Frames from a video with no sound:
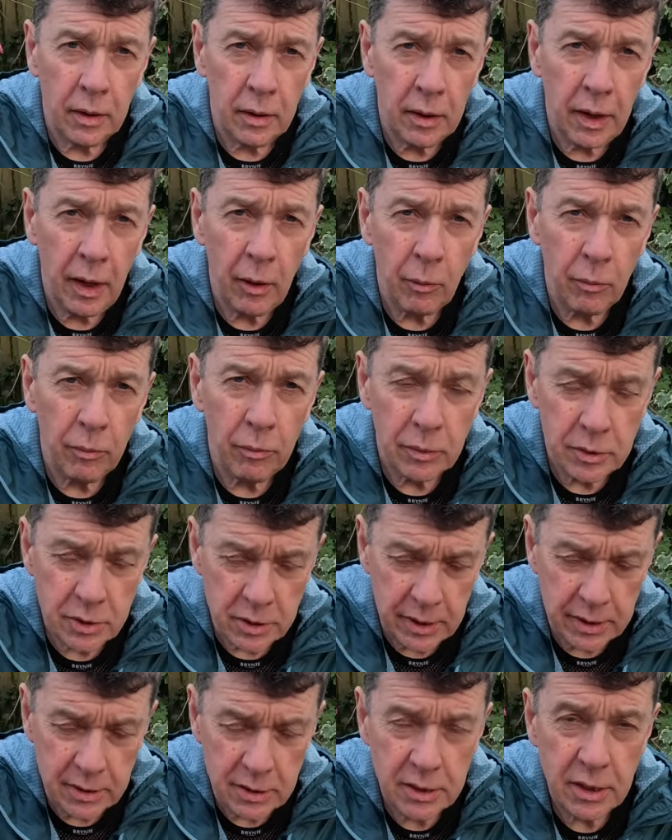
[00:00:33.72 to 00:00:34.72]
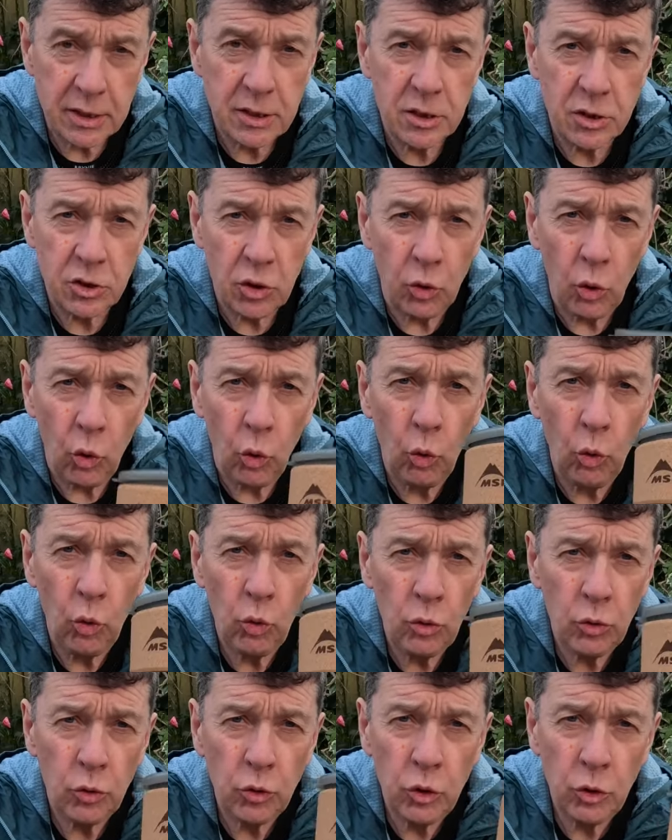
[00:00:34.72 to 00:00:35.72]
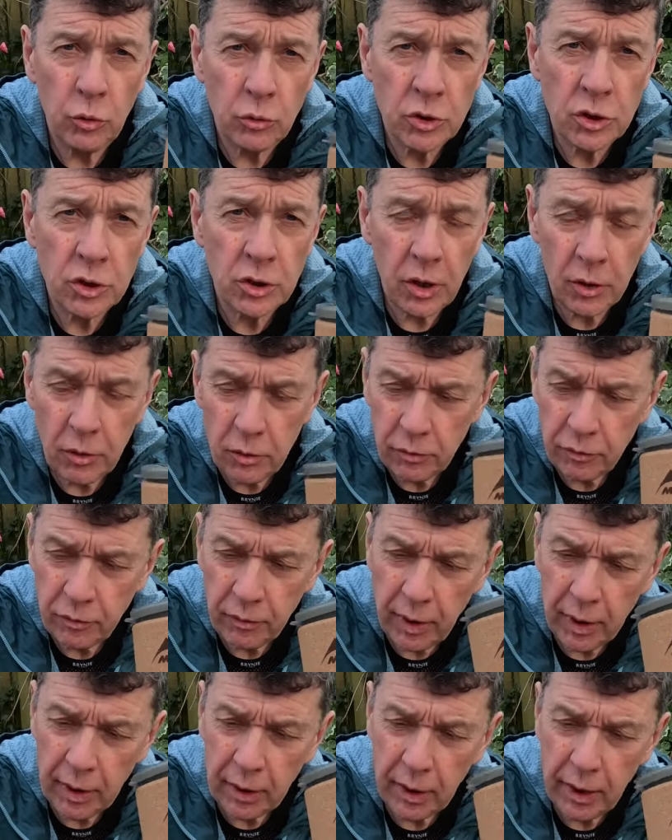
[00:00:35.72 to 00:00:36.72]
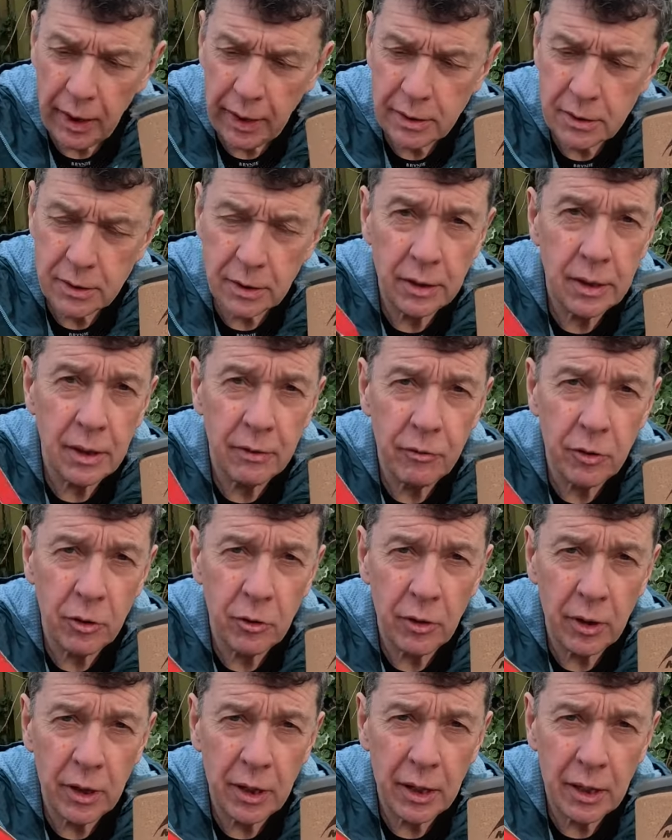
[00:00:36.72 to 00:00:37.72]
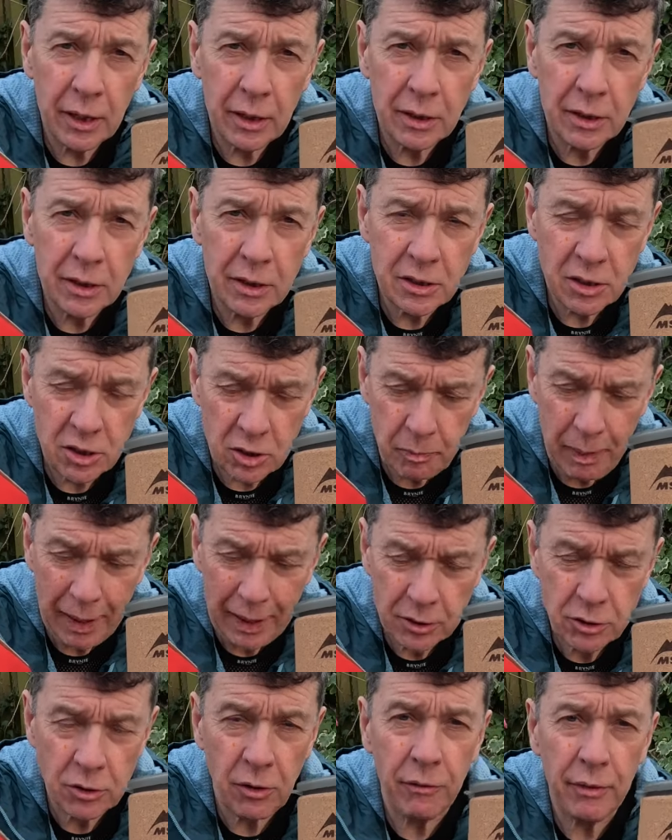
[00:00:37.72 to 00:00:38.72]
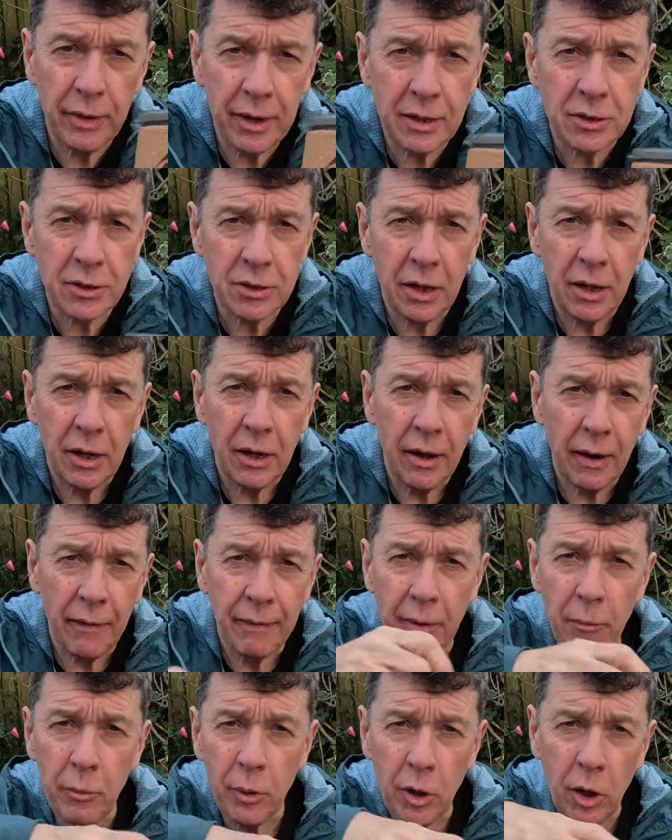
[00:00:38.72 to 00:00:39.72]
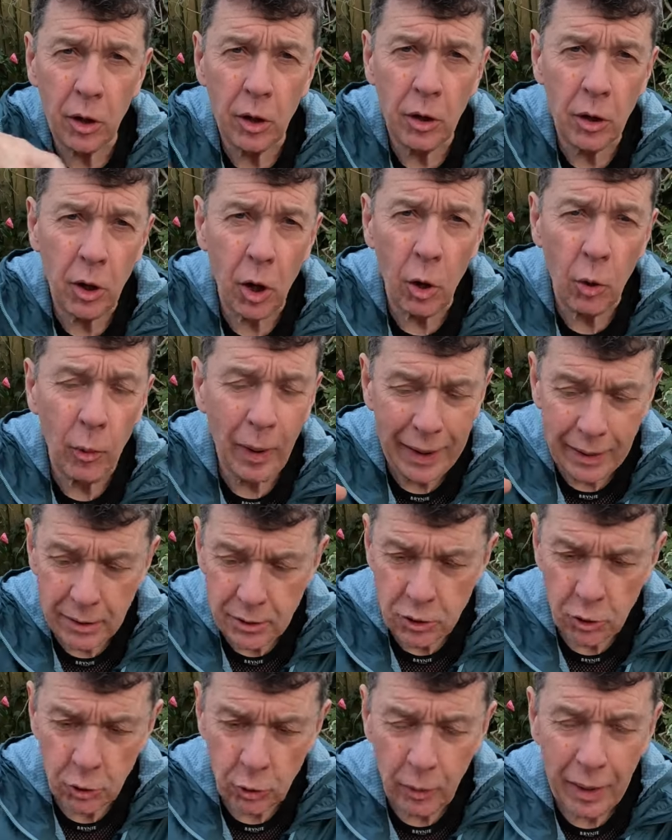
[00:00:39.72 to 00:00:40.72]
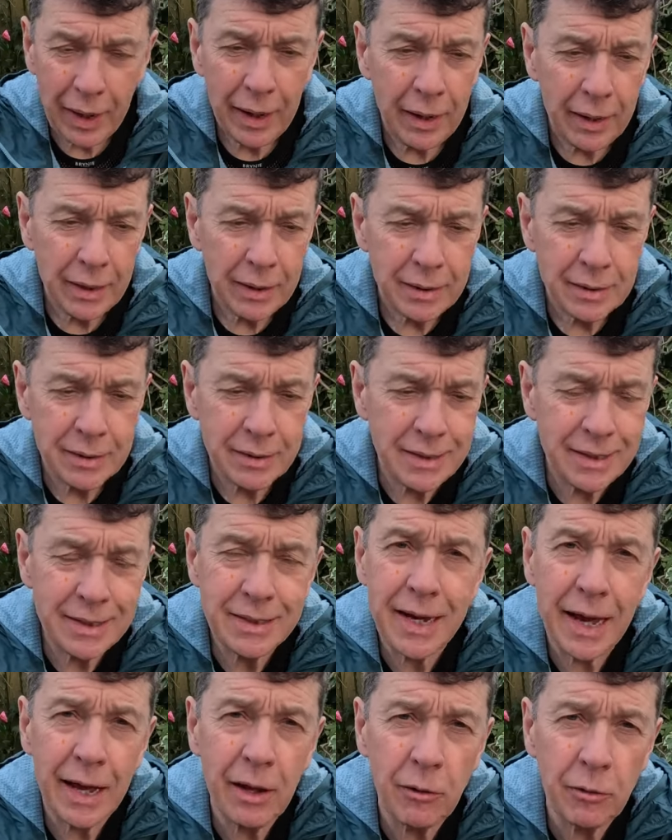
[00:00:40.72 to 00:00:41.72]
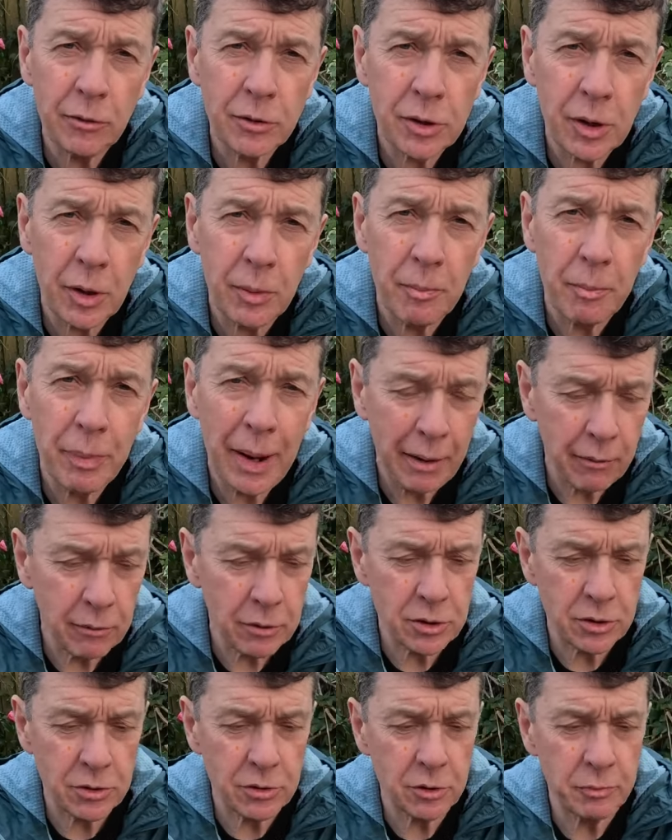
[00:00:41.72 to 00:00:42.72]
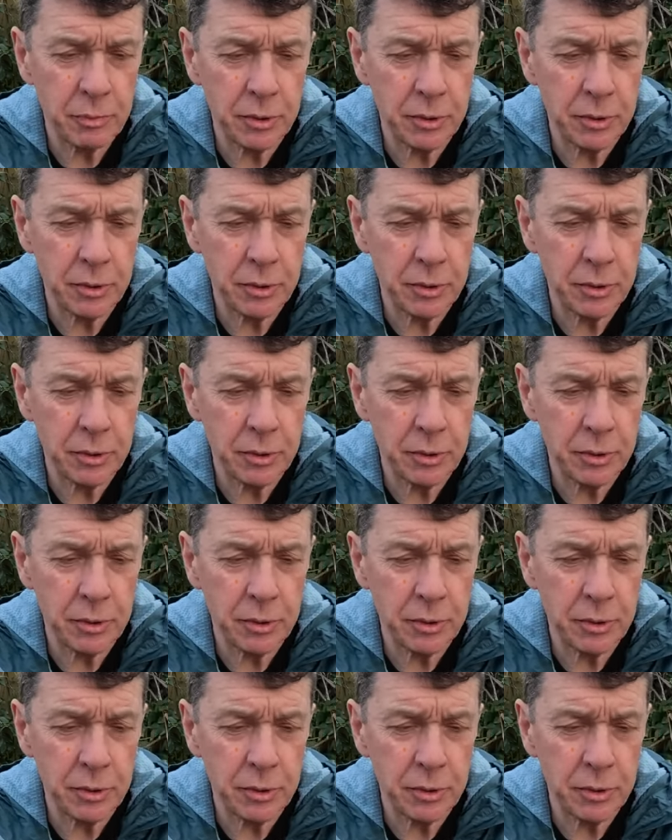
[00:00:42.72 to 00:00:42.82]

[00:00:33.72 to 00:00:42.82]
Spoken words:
Now, since this is an all-new stove, I'd like to give you the specs on this, and then we're going to go into detailed comparisons